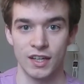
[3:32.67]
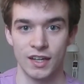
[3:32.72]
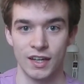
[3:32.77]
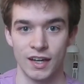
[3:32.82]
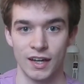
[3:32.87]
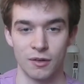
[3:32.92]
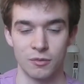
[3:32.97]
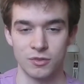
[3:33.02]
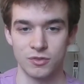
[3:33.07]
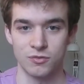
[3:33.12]

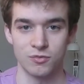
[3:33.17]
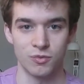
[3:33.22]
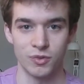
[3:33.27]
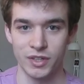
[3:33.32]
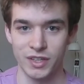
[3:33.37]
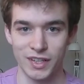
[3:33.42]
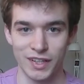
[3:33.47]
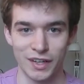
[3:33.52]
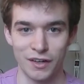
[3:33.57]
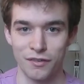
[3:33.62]
I was
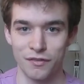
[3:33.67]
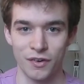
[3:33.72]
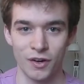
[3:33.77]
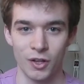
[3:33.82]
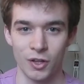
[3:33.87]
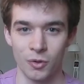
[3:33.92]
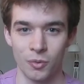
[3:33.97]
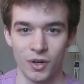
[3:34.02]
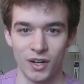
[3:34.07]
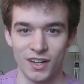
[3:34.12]
really a
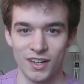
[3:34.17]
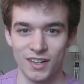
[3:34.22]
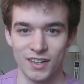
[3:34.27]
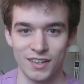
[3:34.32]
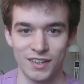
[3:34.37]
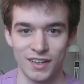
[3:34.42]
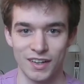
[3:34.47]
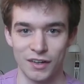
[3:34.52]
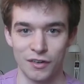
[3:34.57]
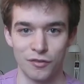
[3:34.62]
follower
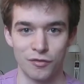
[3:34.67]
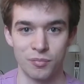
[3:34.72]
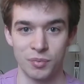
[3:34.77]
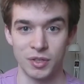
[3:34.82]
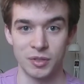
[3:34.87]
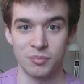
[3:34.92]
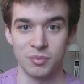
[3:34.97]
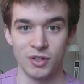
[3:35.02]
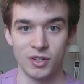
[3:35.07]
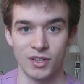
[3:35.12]
of
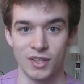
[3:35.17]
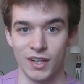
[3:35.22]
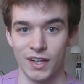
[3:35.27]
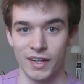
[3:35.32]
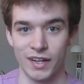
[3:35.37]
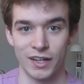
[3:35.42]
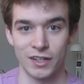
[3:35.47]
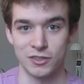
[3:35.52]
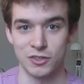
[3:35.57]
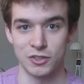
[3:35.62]
people
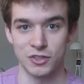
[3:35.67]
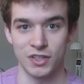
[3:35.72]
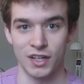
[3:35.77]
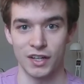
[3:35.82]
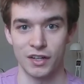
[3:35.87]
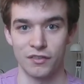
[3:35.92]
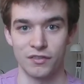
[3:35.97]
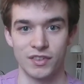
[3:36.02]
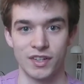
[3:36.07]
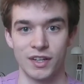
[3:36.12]
and I just
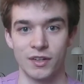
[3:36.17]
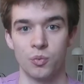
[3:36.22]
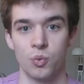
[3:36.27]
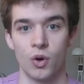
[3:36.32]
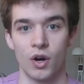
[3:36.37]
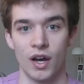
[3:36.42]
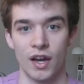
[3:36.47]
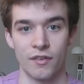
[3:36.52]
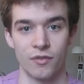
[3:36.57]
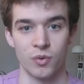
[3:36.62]
kind of did
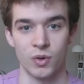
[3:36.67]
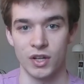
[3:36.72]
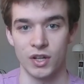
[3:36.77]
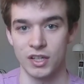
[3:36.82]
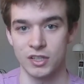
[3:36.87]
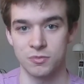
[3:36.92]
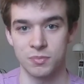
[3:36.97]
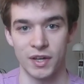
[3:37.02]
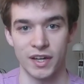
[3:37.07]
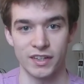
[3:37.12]
what everyone
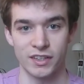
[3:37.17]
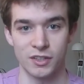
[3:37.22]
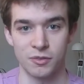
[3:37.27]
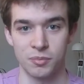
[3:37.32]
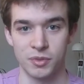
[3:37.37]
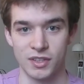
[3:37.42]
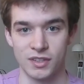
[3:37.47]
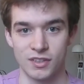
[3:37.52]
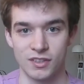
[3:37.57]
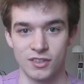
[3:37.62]
expected
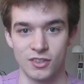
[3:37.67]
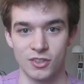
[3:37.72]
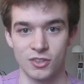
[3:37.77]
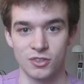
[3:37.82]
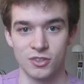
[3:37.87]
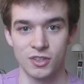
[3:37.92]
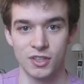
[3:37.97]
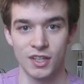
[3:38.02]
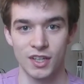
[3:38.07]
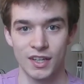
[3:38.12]
me to
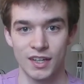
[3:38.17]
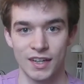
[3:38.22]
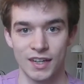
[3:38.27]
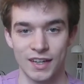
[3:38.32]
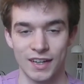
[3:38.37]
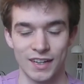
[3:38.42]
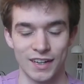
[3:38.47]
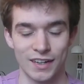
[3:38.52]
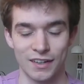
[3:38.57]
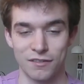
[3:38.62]
do.
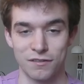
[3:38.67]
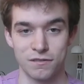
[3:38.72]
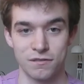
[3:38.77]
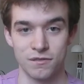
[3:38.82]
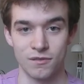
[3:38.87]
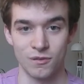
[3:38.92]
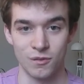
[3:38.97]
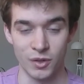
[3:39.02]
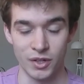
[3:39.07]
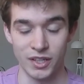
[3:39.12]
And I've
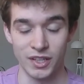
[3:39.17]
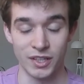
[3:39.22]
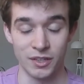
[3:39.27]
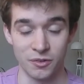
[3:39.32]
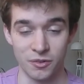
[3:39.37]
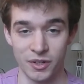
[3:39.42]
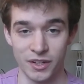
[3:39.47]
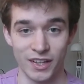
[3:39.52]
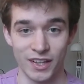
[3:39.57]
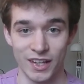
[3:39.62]
really
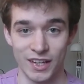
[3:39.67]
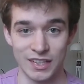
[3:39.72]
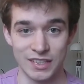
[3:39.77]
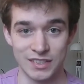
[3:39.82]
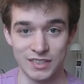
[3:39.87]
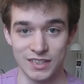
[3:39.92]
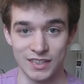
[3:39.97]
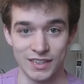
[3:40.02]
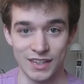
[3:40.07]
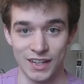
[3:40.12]

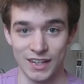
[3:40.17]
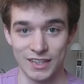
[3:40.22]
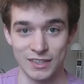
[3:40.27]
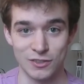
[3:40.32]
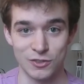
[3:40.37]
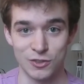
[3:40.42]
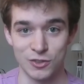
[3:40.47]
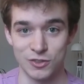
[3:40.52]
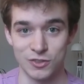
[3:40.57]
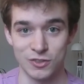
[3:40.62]
realized that that
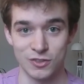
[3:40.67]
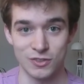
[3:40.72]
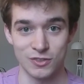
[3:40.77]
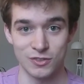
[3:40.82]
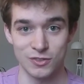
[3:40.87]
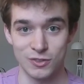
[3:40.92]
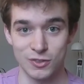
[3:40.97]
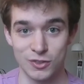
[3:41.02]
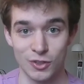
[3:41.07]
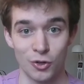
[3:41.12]
is just
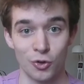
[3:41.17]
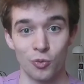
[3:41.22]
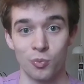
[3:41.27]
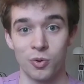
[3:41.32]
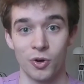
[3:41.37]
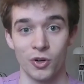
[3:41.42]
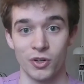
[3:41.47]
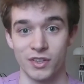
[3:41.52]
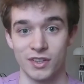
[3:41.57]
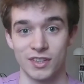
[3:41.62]
so
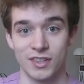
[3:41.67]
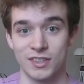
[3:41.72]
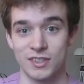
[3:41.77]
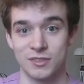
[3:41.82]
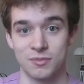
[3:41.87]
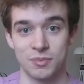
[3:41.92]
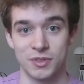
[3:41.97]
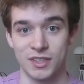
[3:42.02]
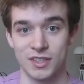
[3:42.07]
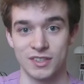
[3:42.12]

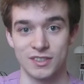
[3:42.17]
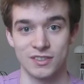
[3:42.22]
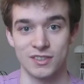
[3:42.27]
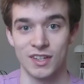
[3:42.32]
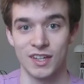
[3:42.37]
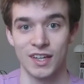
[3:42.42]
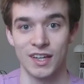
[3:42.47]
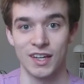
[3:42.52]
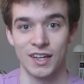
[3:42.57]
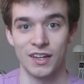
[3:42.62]
pointless because
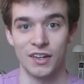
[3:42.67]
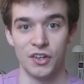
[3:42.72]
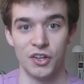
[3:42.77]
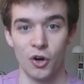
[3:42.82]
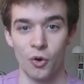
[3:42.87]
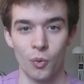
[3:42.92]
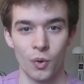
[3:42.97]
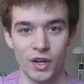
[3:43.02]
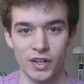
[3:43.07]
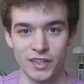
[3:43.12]

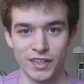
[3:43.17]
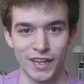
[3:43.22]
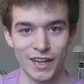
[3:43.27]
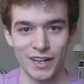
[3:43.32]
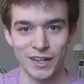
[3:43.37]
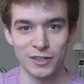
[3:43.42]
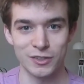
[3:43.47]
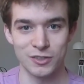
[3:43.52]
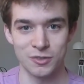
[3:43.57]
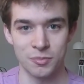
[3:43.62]
no one
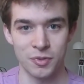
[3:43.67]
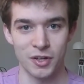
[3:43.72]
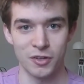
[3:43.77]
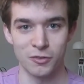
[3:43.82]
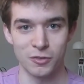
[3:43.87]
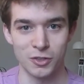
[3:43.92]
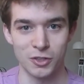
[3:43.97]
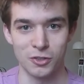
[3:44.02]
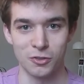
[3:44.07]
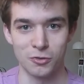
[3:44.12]
cares
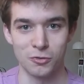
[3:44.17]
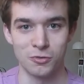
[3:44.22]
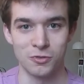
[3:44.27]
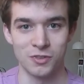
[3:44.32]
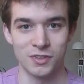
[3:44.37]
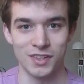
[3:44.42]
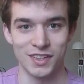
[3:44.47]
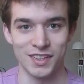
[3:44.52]
about you.